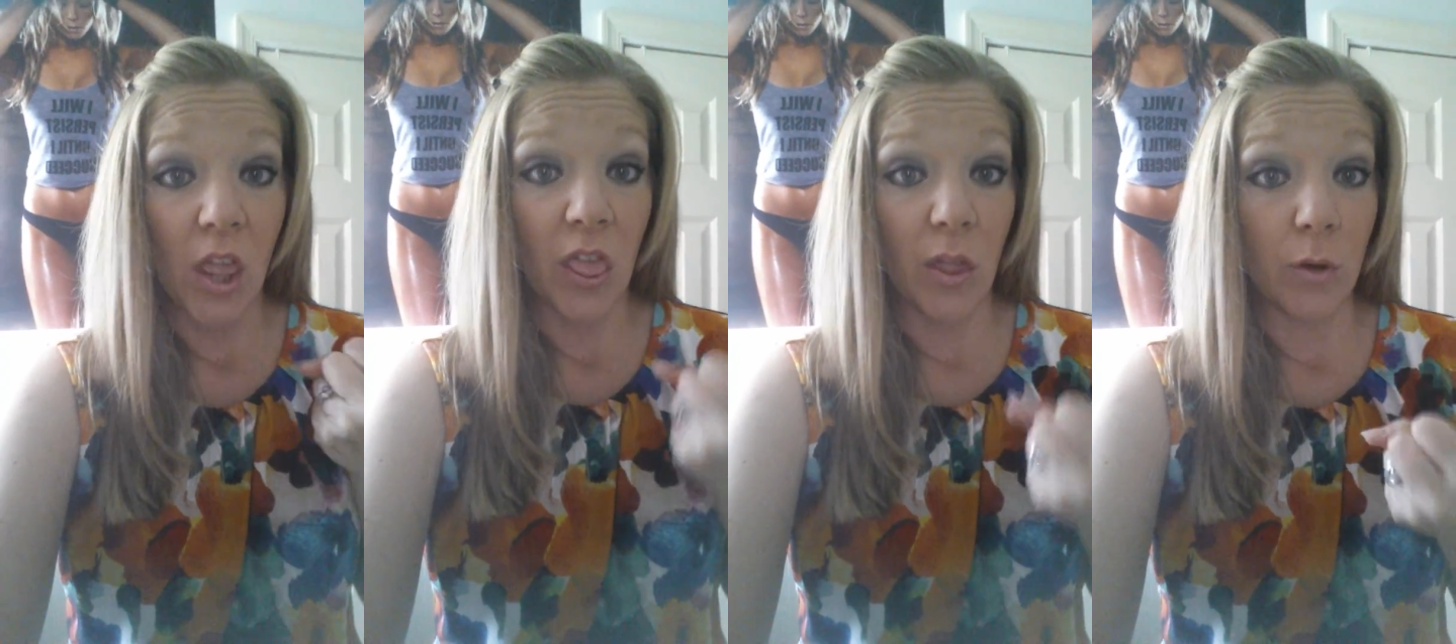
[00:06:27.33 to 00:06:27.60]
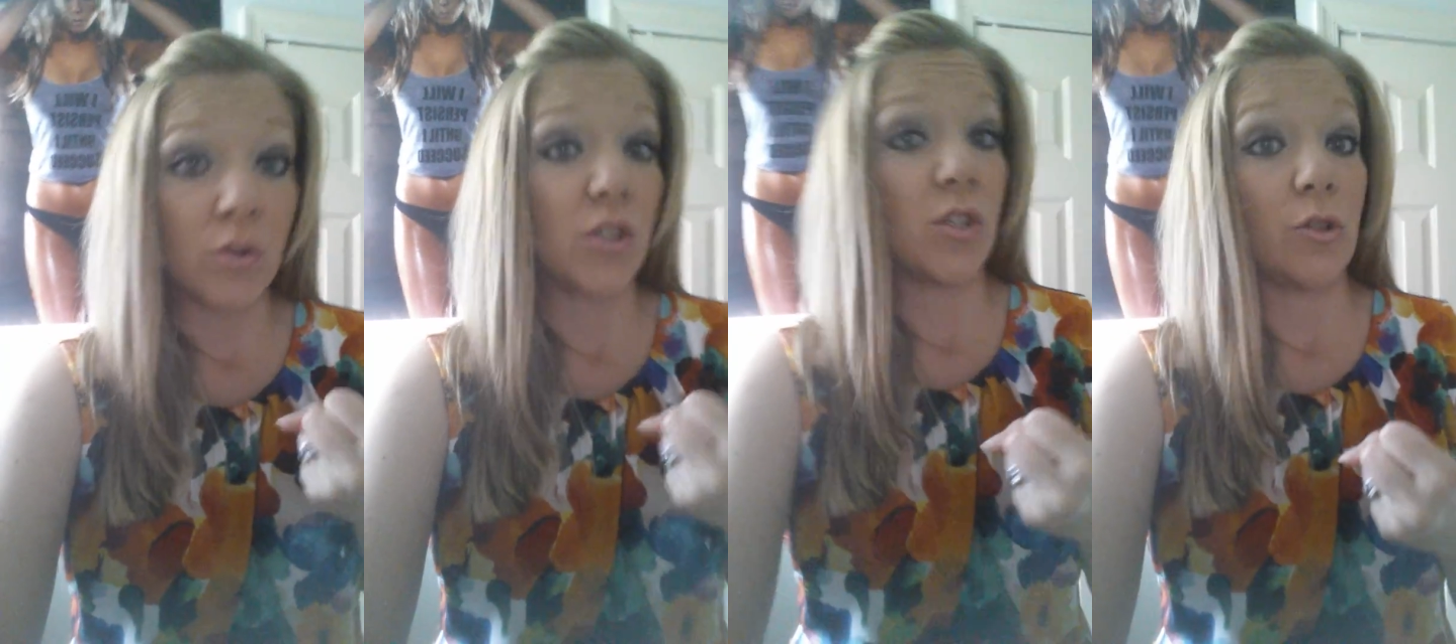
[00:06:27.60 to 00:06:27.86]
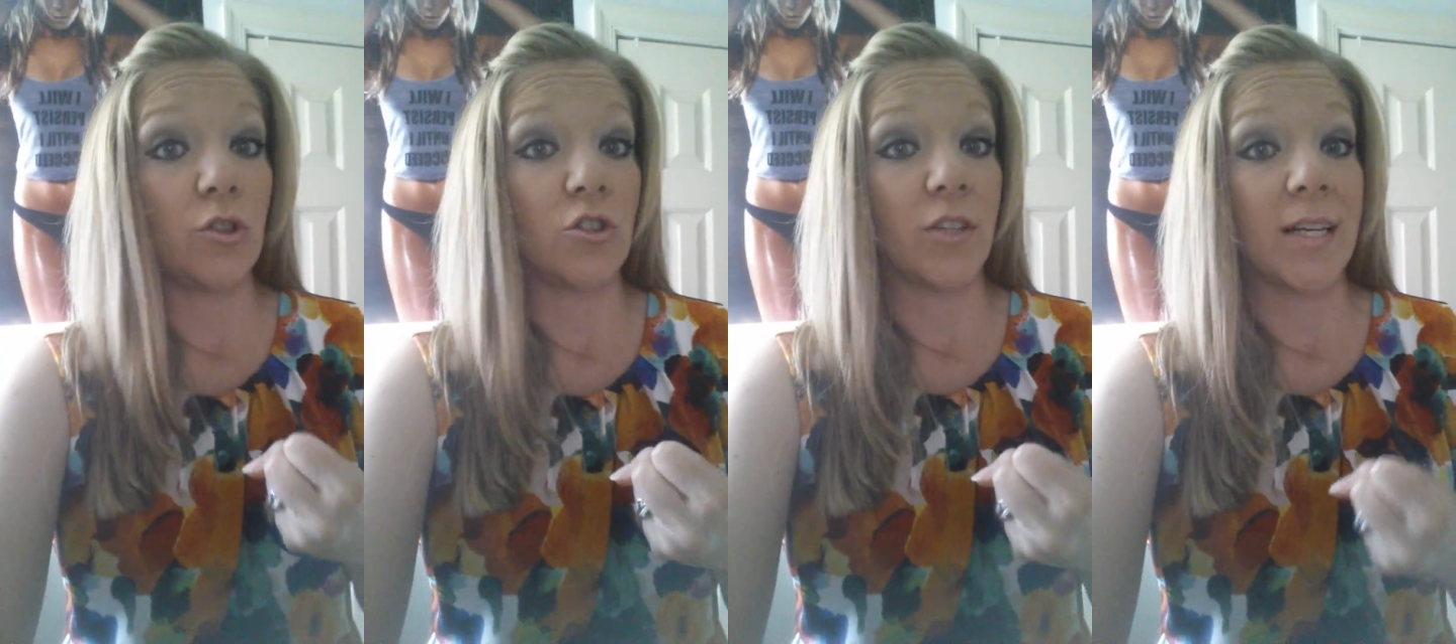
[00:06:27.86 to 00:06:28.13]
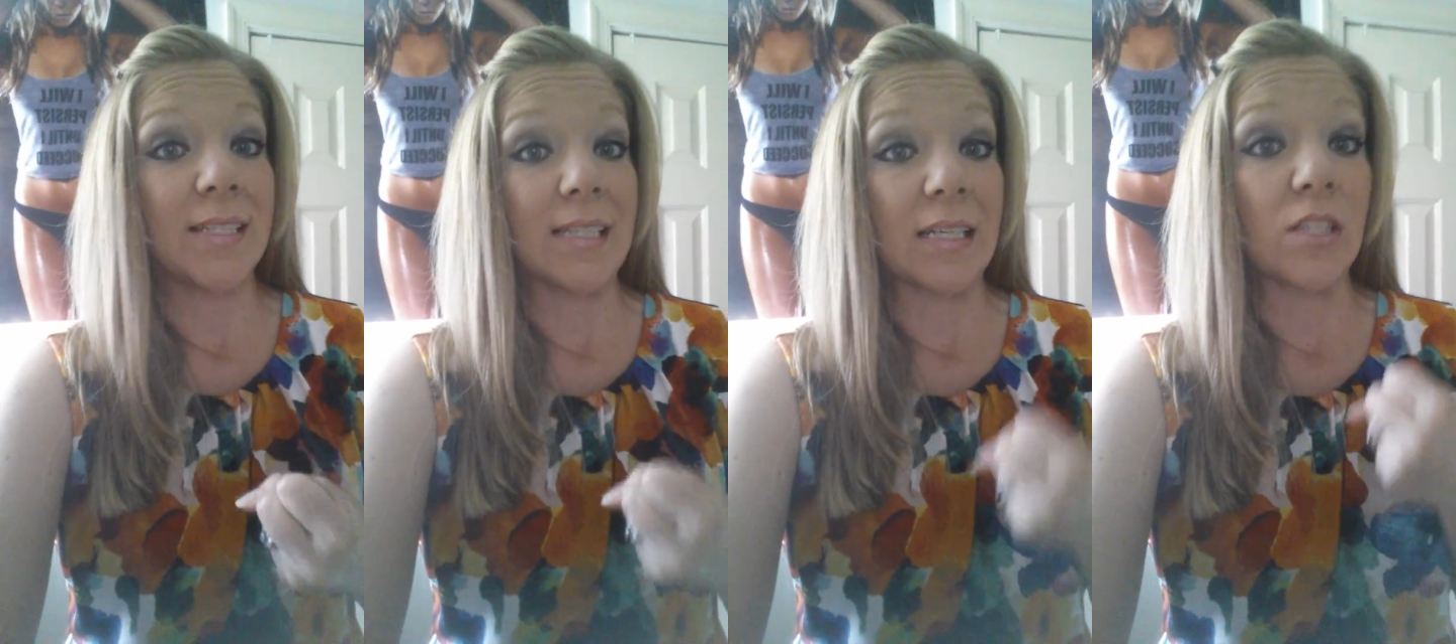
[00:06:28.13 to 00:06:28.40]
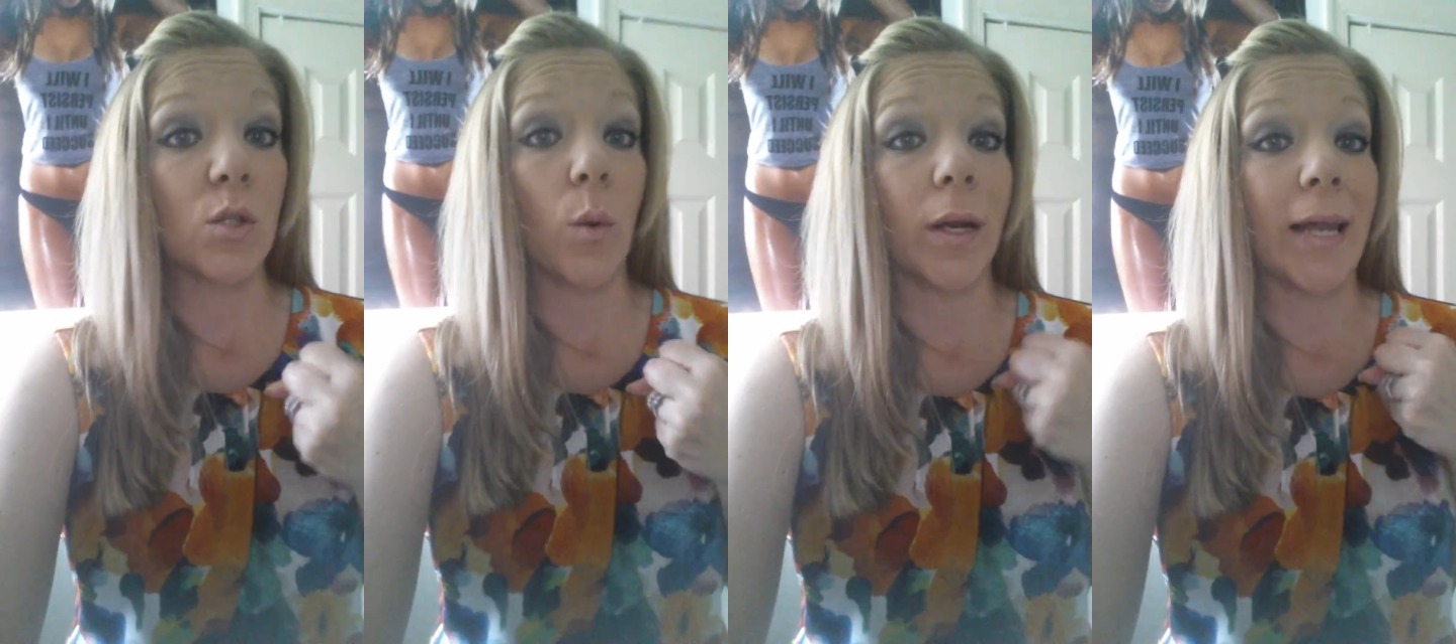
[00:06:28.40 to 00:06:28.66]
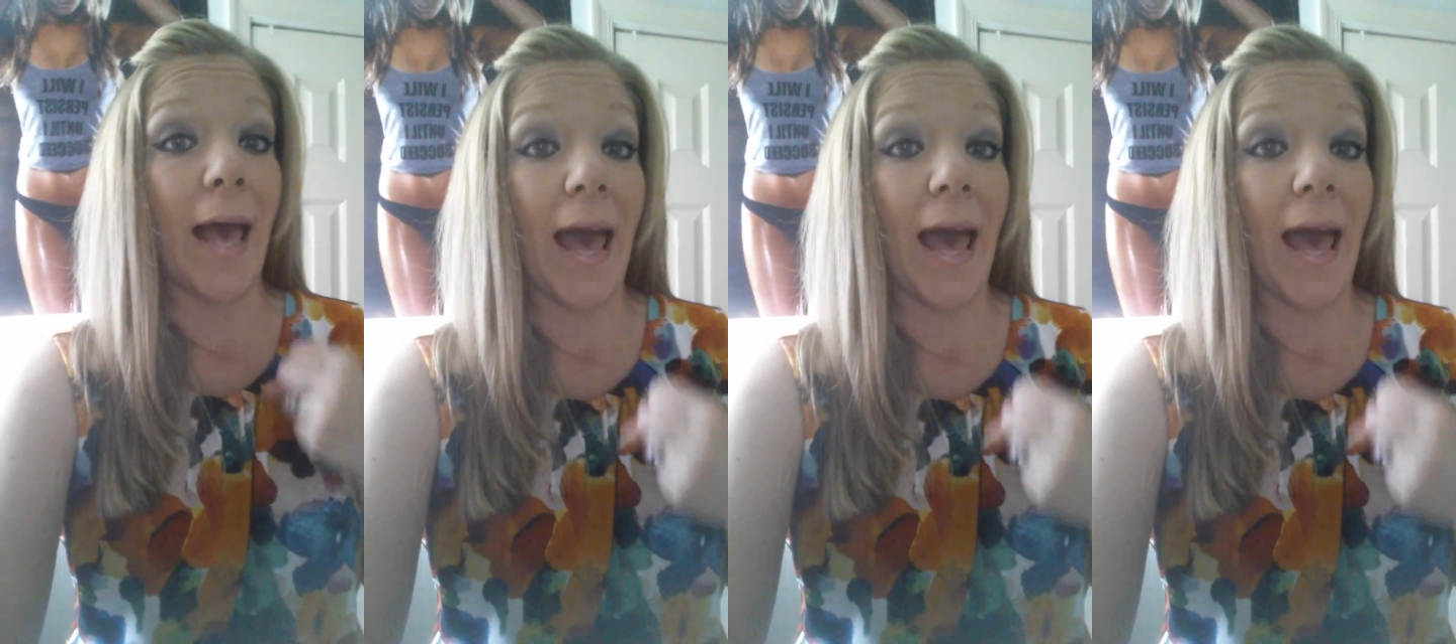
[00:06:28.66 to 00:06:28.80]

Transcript: those nutrients and it's going to